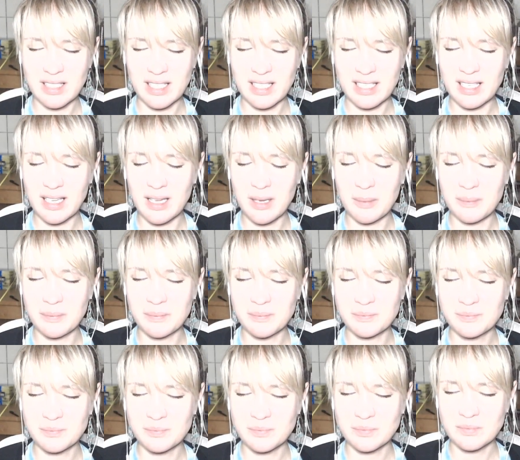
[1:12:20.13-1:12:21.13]

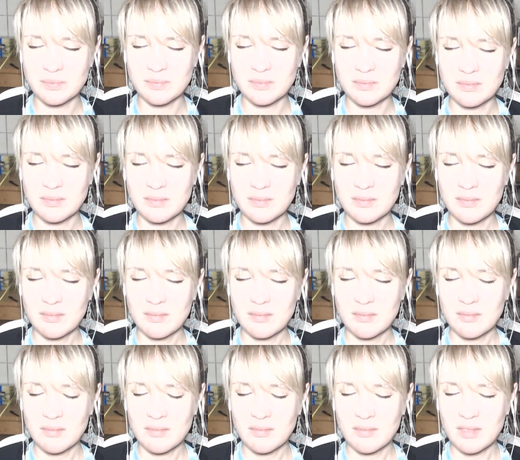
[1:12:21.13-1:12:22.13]

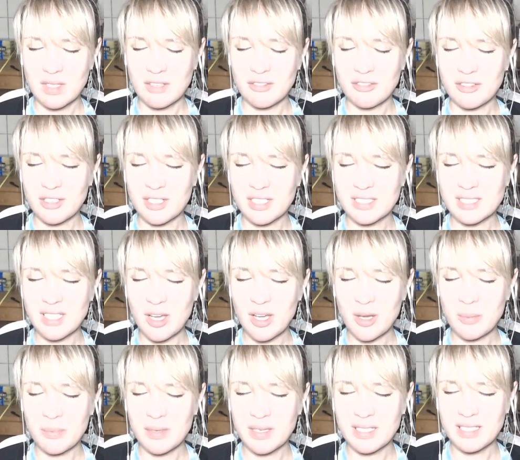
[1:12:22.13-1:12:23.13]
for it to
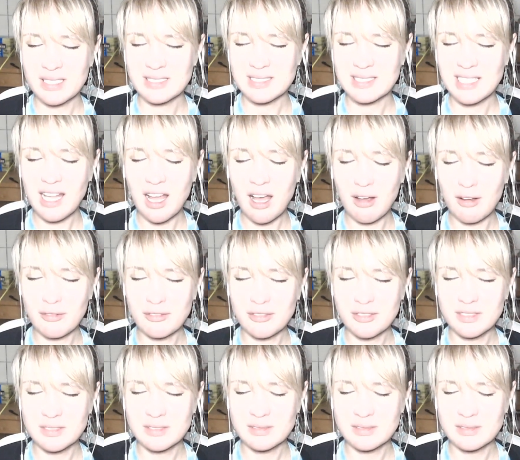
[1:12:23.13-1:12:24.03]
open. It's love,